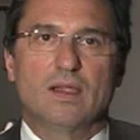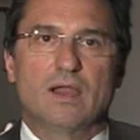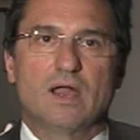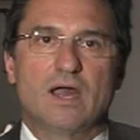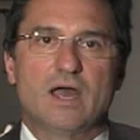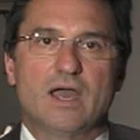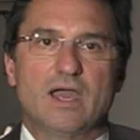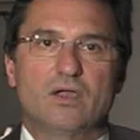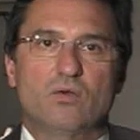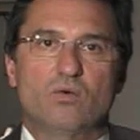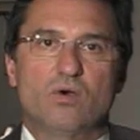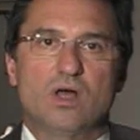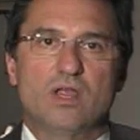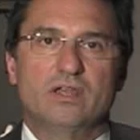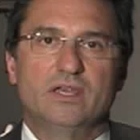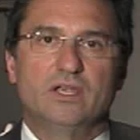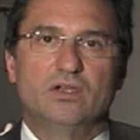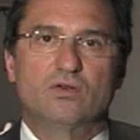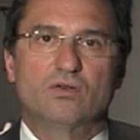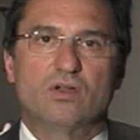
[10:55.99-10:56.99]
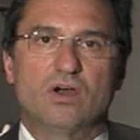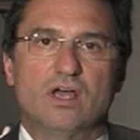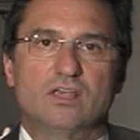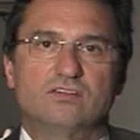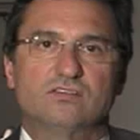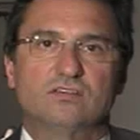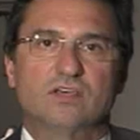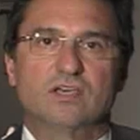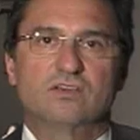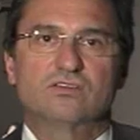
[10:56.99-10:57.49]
high-quality
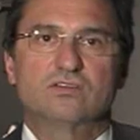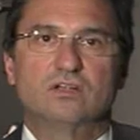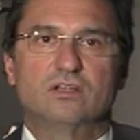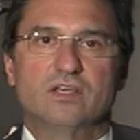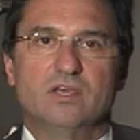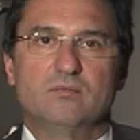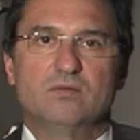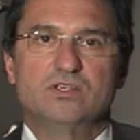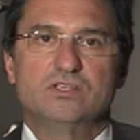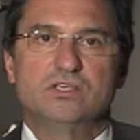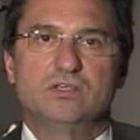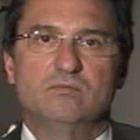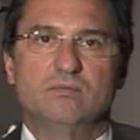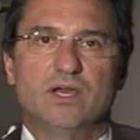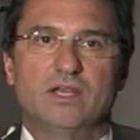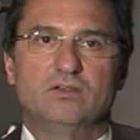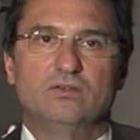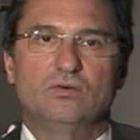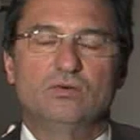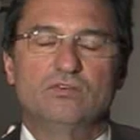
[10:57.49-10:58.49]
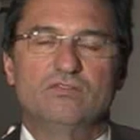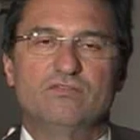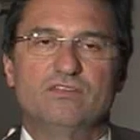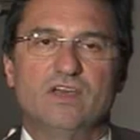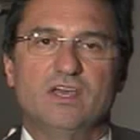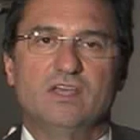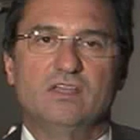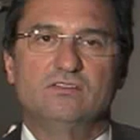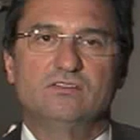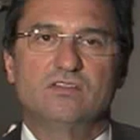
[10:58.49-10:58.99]
cross-sectional imaging by
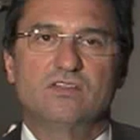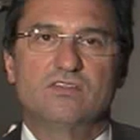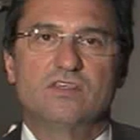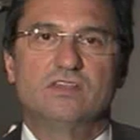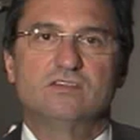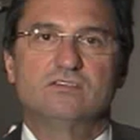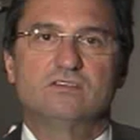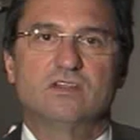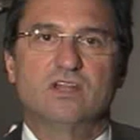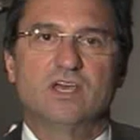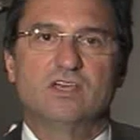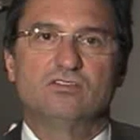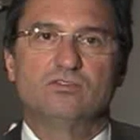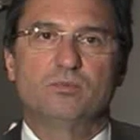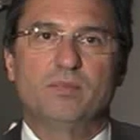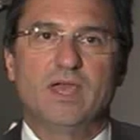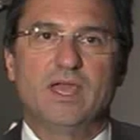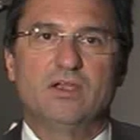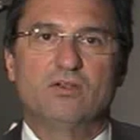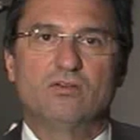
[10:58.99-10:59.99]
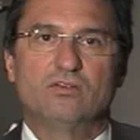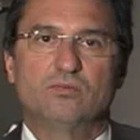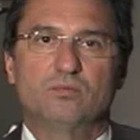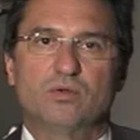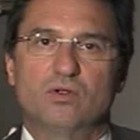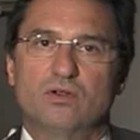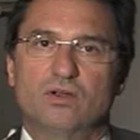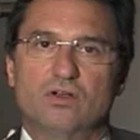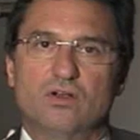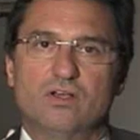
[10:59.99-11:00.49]
dual-phase thin-sliced pancreas
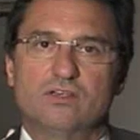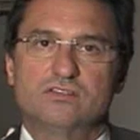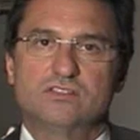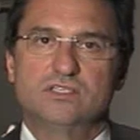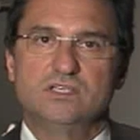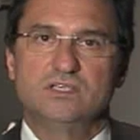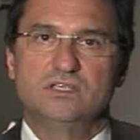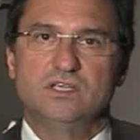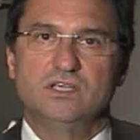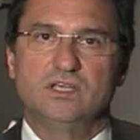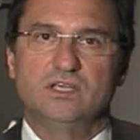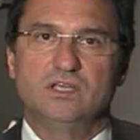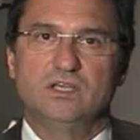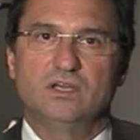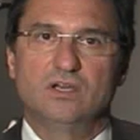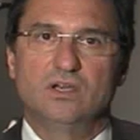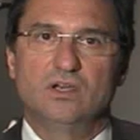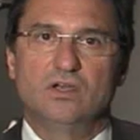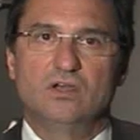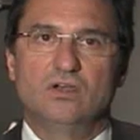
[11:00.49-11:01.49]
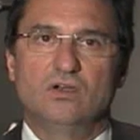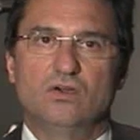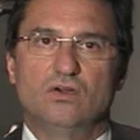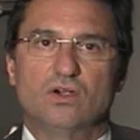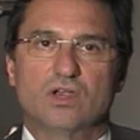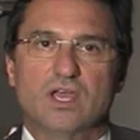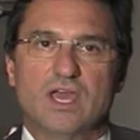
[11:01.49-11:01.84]
protocol CT or